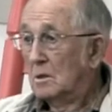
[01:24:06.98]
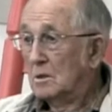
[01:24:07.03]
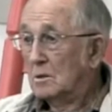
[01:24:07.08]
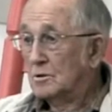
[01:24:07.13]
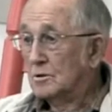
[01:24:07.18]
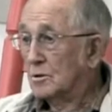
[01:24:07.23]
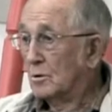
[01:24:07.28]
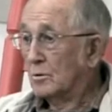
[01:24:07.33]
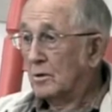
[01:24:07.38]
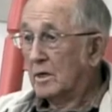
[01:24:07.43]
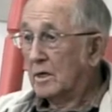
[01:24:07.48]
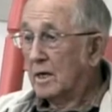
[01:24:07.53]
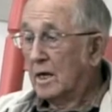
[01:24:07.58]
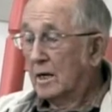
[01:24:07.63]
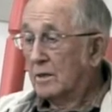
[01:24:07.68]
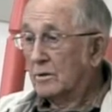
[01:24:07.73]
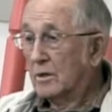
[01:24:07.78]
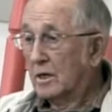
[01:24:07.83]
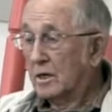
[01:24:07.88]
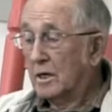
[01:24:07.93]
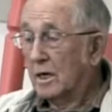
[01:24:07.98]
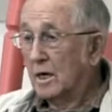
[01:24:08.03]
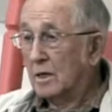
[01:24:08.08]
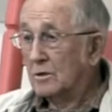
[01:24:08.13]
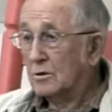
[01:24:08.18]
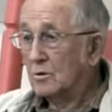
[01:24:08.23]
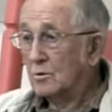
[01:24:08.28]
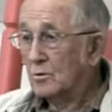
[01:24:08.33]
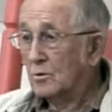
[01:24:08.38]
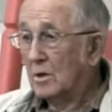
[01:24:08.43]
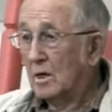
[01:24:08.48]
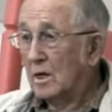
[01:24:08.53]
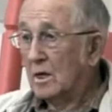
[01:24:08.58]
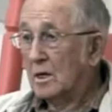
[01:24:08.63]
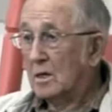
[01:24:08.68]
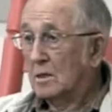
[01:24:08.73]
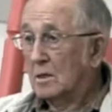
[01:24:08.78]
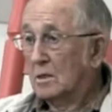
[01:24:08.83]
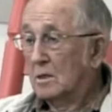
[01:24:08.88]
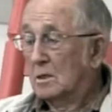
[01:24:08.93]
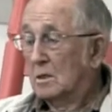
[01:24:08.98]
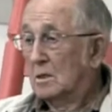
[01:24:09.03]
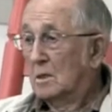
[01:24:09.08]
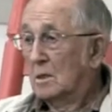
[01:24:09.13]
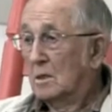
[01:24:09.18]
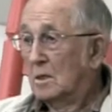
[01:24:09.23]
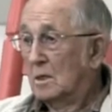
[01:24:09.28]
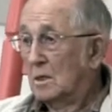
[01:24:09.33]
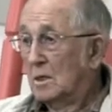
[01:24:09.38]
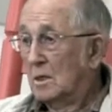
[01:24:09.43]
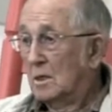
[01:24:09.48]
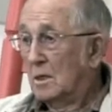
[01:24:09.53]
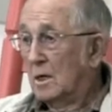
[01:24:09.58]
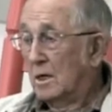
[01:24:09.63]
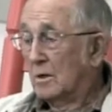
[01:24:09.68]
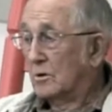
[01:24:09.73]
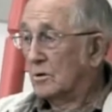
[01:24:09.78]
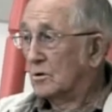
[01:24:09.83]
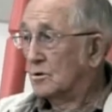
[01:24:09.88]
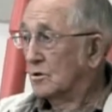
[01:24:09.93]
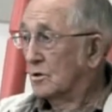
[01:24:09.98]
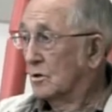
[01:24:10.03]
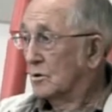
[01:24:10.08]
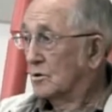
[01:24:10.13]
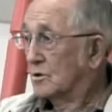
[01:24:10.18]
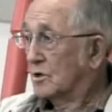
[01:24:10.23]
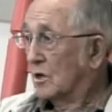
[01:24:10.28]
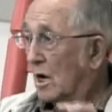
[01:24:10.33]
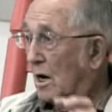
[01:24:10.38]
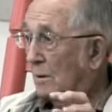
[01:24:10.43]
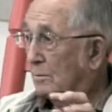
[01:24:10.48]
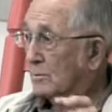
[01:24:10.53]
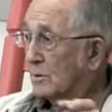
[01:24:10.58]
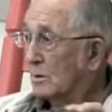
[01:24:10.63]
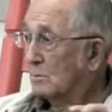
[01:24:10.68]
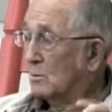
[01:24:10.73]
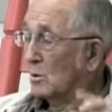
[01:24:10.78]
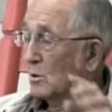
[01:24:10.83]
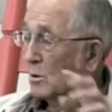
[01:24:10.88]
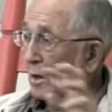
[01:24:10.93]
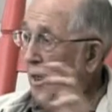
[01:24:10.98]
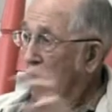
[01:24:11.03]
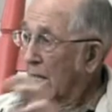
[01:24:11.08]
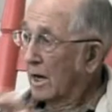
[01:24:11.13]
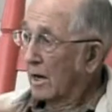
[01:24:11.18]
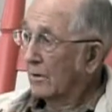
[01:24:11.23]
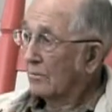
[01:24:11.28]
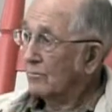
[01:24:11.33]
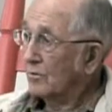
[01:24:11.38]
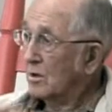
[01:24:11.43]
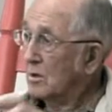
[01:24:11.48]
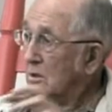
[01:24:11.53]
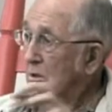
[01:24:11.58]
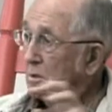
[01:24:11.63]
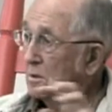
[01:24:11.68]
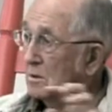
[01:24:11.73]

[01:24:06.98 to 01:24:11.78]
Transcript: So they can't, they can't do that. And they're, they're stopping them on every,